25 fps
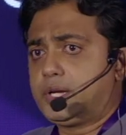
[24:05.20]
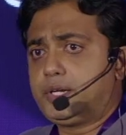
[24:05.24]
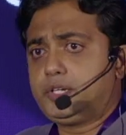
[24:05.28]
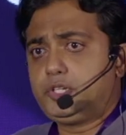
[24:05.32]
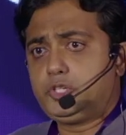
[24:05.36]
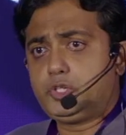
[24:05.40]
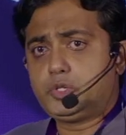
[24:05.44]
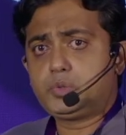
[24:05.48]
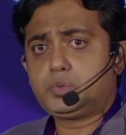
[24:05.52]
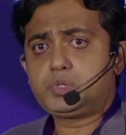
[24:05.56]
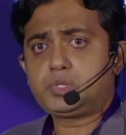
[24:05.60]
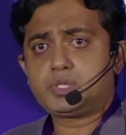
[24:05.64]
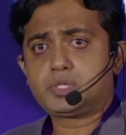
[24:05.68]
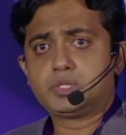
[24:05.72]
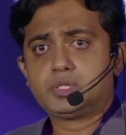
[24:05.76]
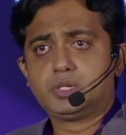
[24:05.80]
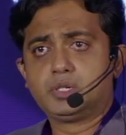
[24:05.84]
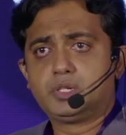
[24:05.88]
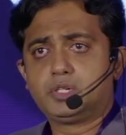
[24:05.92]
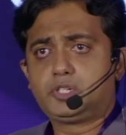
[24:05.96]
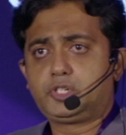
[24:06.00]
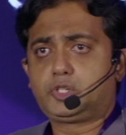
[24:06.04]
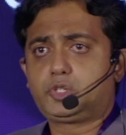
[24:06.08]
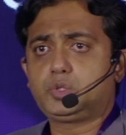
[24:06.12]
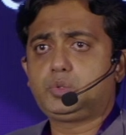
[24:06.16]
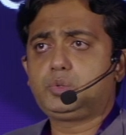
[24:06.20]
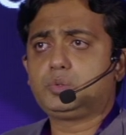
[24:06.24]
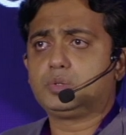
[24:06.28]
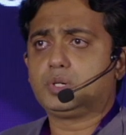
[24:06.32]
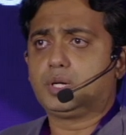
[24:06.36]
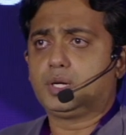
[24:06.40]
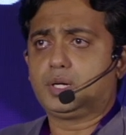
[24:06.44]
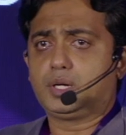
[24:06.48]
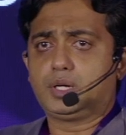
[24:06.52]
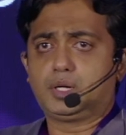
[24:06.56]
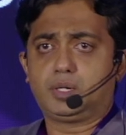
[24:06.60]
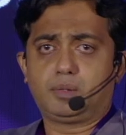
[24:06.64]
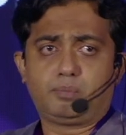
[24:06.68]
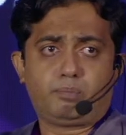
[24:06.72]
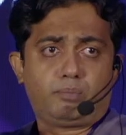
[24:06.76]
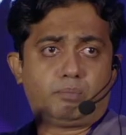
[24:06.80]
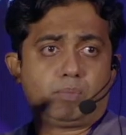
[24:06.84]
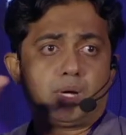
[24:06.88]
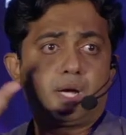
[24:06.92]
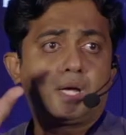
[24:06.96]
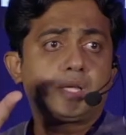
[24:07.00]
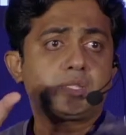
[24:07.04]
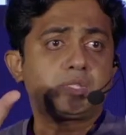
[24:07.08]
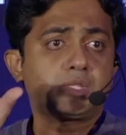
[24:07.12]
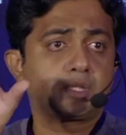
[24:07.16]
use to
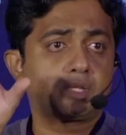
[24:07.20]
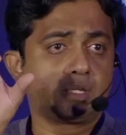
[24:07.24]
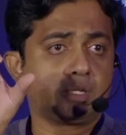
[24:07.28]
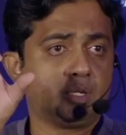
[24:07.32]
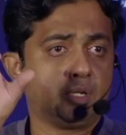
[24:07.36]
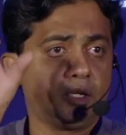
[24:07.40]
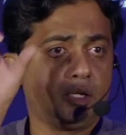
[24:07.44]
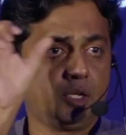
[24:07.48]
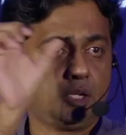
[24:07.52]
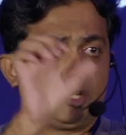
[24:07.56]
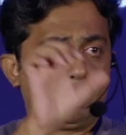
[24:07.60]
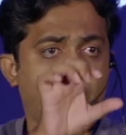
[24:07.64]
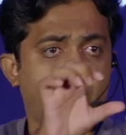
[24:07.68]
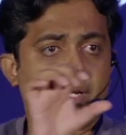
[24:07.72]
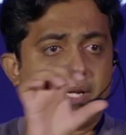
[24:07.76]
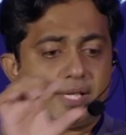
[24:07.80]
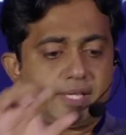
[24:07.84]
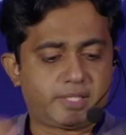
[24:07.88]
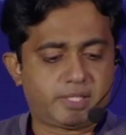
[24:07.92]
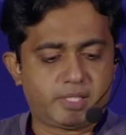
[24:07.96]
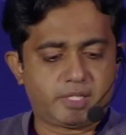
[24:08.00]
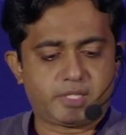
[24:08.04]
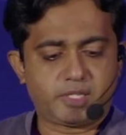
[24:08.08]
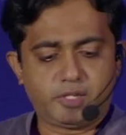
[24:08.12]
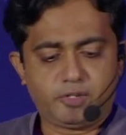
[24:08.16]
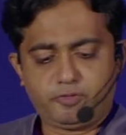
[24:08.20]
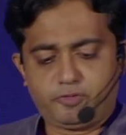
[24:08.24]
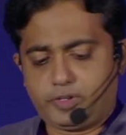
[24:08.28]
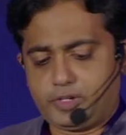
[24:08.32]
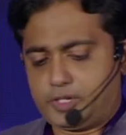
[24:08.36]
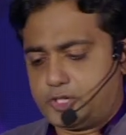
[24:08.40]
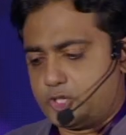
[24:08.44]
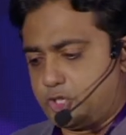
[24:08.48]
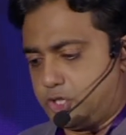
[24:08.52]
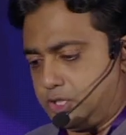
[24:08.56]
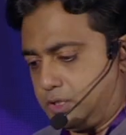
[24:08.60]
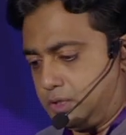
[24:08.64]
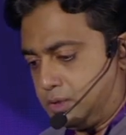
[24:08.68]
mask your existing function.